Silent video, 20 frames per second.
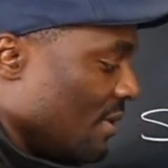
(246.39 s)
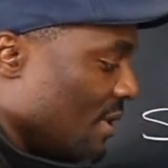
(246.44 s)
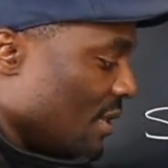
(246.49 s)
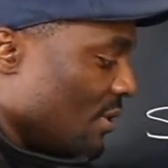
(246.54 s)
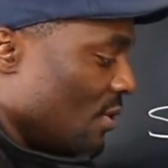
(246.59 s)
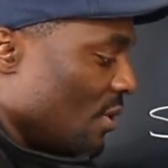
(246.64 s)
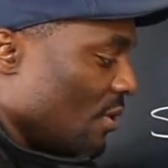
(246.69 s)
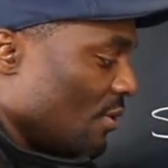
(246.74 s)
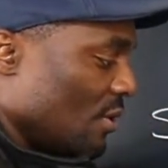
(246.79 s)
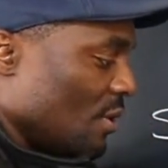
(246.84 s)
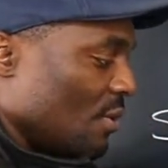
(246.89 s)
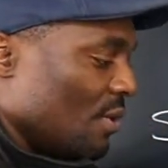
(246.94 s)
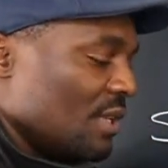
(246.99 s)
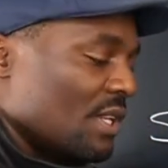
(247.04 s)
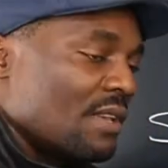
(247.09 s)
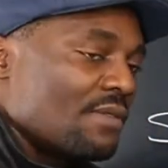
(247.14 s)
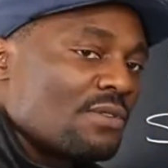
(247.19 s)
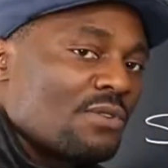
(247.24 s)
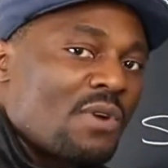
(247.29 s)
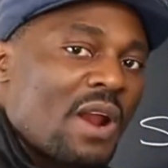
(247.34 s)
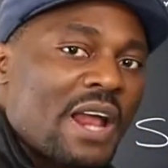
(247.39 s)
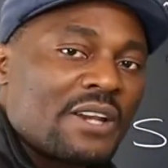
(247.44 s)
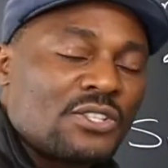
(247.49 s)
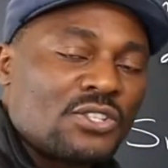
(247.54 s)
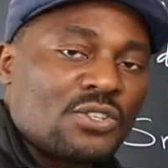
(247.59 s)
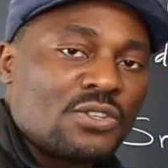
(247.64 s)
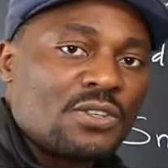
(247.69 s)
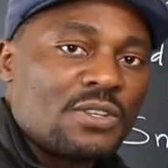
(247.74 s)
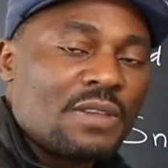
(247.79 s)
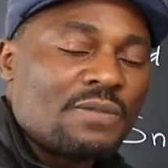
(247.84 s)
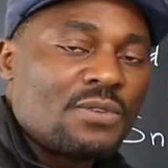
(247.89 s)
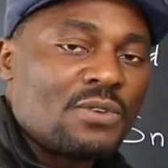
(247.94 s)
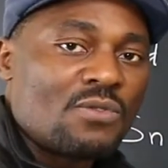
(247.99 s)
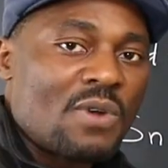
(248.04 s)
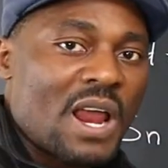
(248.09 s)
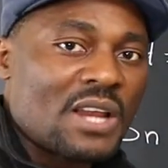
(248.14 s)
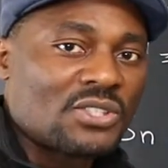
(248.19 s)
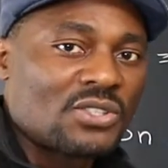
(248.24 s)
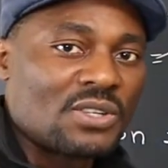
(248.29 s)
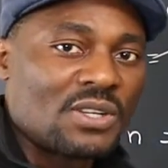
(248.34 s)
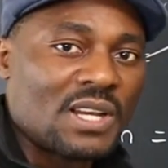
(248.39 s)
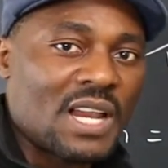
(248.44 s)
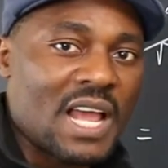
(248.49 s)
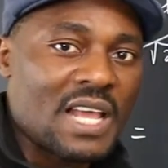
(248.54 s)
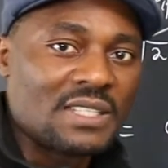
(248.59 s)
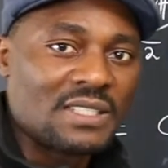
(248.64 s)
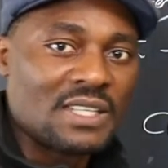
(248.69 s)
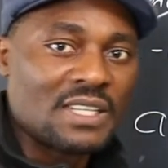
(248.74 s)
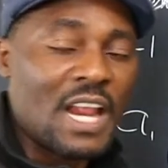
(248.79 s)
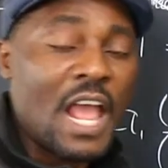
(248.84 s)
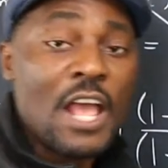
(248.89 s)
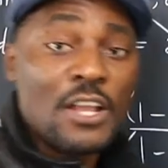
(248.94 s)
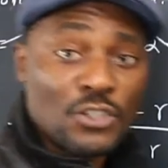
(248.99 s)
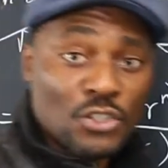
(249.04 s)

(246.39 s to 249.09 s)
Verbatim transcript: This also will give you rad 2 if you rationalize it.